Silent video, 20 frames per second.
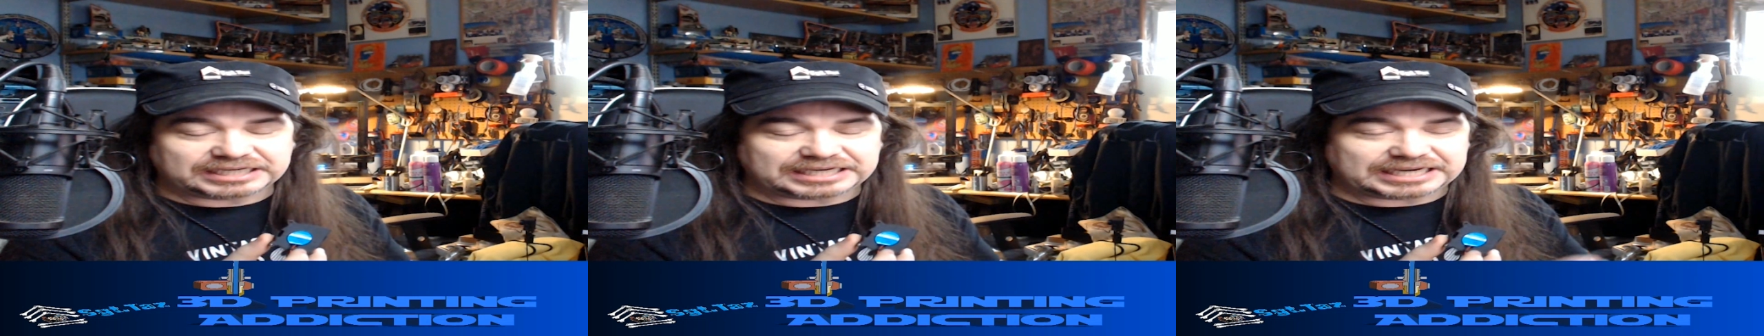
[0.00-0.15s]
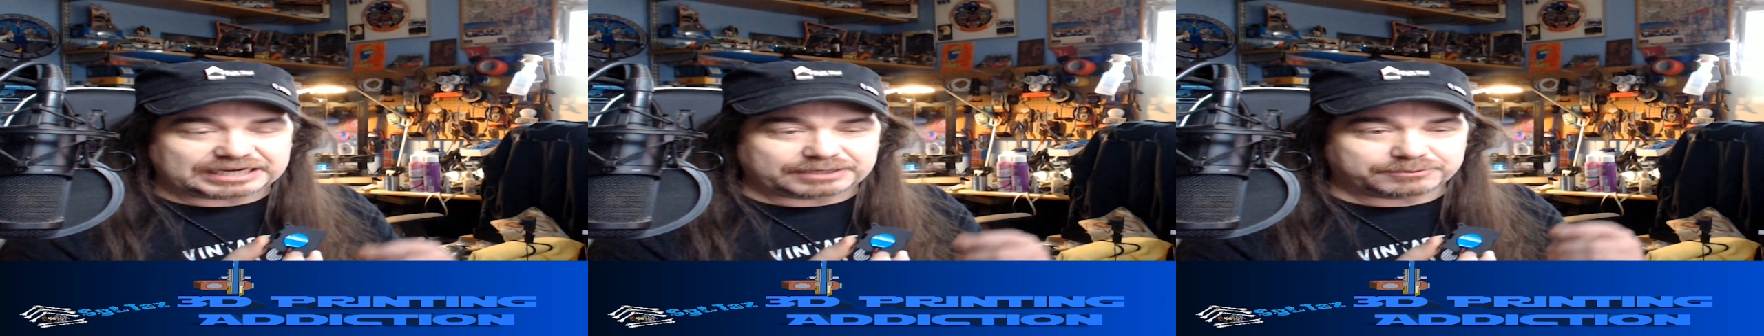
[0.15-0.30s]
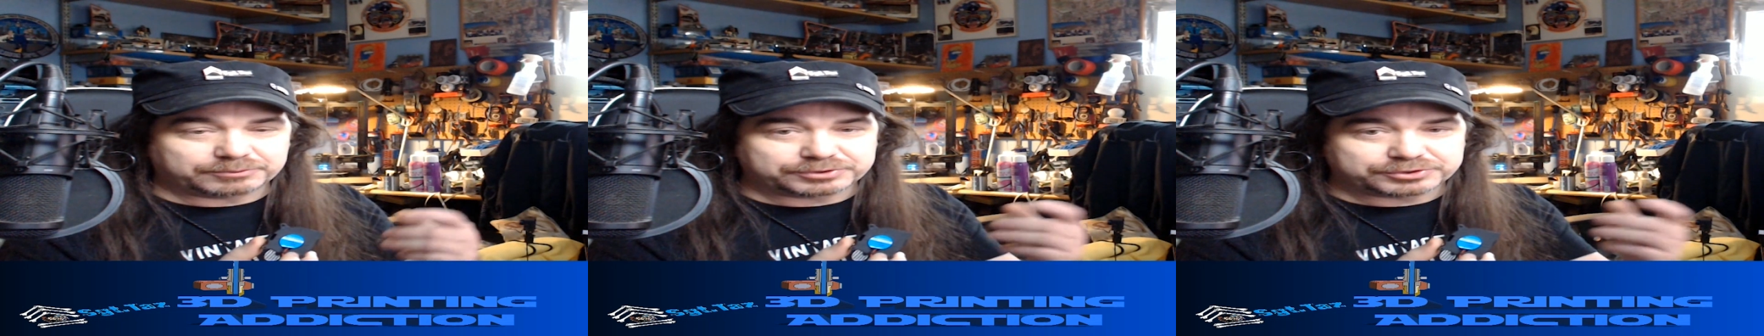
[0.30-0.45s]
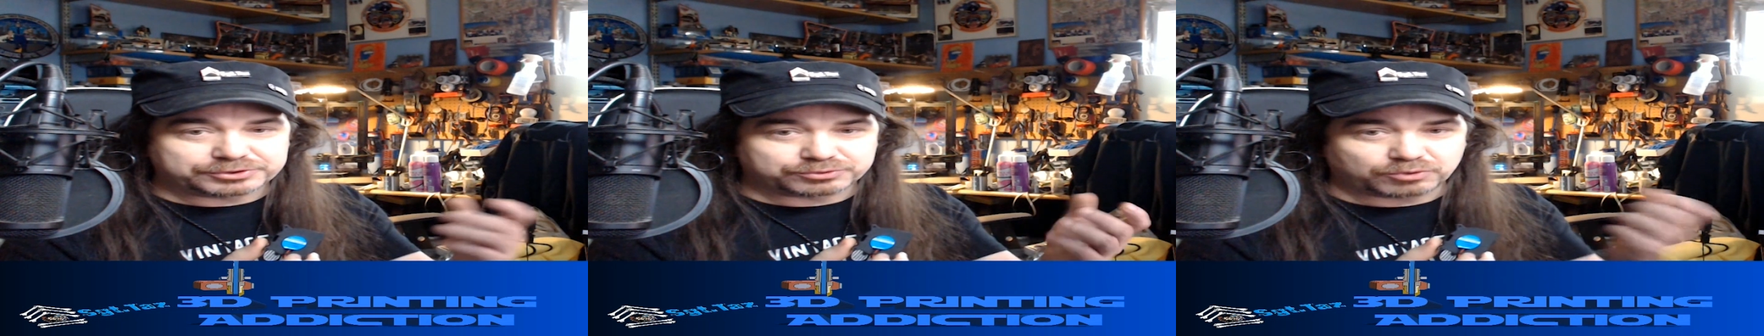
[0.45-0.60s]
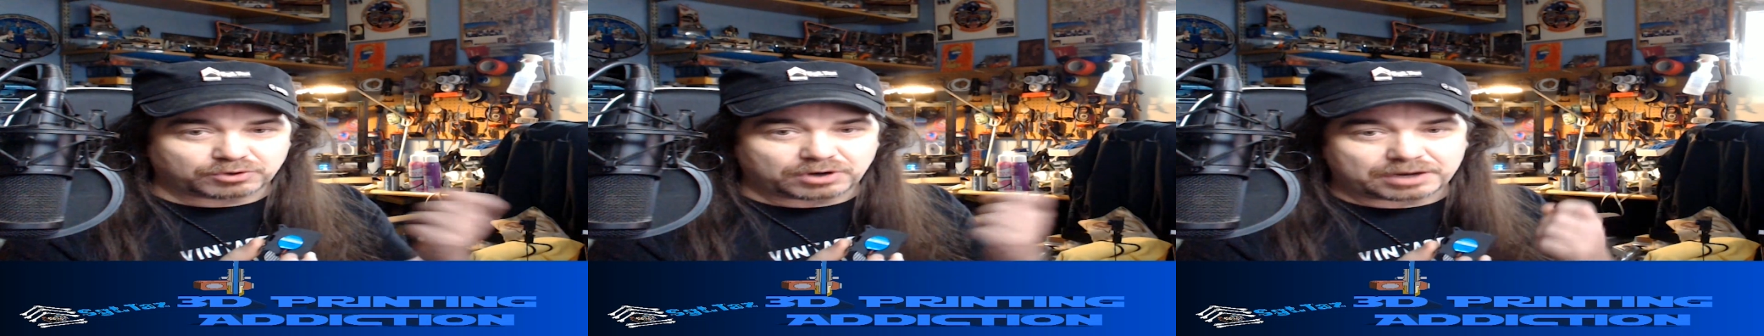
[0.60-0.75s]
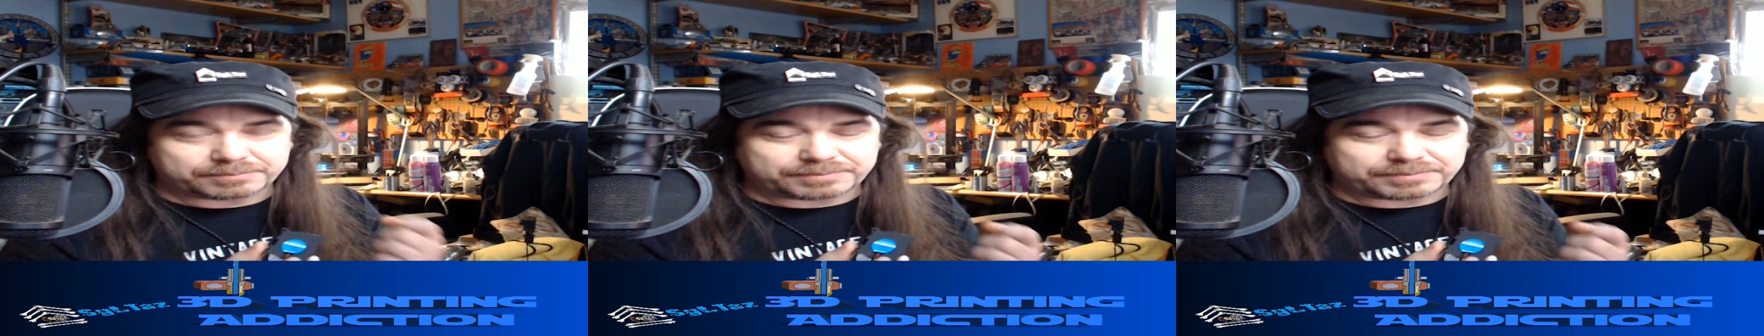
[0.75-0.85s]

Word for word: it would draw